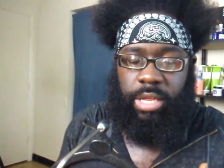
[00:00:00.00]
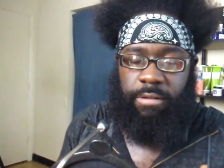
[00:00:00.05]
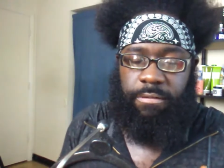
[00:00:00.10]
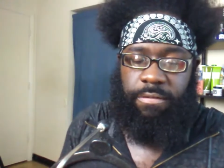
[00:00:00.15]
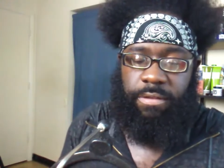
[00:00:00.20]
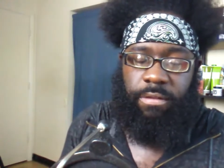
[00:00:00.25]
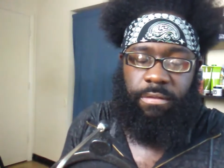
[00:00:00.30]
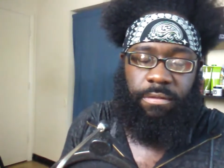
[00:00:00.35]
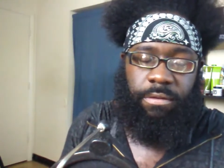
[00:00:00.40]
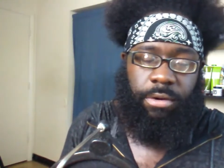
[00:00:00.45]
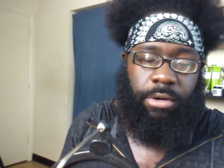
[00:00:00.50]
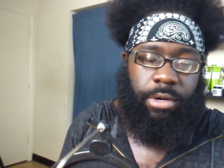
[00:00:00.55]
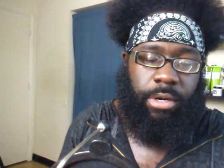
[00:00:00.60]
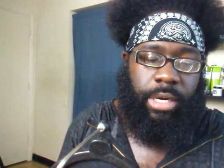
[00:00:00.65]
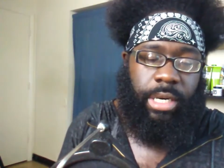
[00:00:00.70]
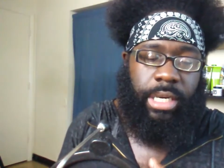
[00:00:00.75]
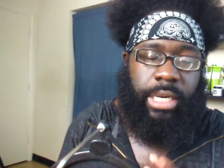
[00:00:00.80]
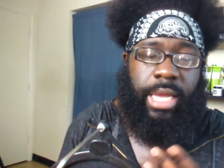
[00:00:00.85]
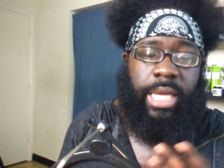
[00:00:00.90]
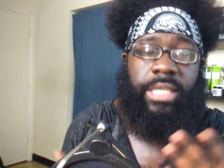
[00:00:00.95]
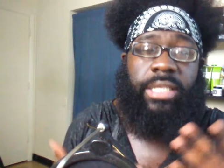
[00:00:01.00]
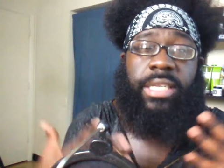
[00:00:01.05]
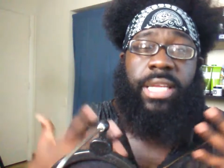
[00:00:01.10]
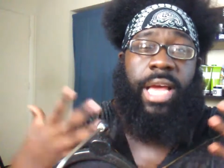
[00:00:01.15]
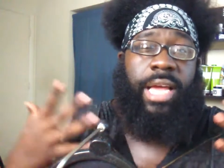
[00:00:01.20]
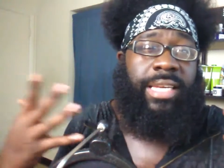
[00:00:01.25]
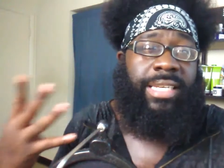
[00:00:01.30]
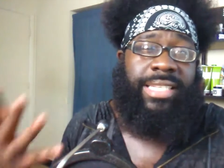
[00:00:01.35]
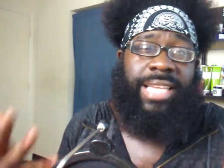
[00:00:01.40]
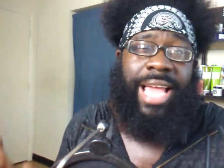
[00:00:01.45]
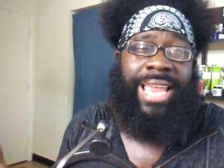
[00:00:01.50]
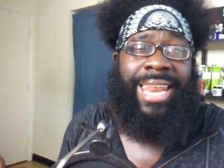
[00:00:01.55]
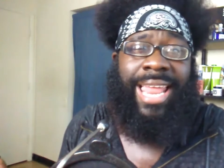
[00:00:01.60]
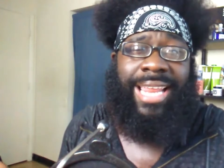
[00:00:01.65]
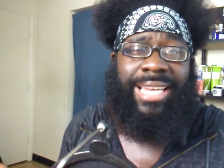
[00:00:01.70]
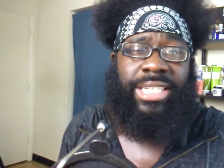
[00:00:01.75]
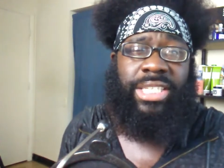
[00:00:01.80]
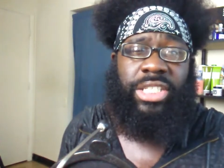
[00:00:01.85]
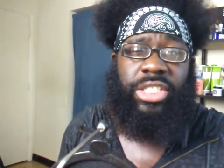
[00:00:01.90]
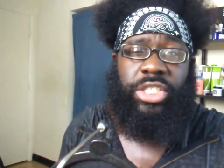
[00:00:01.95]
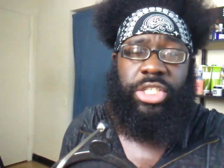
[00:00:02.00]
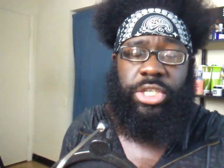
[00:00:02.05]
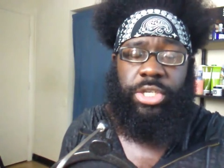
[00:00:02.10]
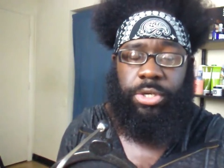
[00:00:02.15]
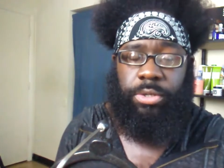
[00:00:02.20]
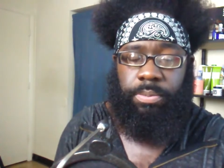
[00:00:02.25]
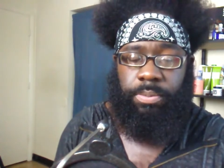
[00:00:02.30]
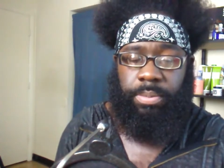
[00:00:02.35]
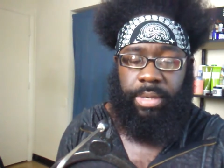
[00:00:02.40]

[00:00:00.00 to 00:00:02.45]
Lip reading: that fever, and I just chill.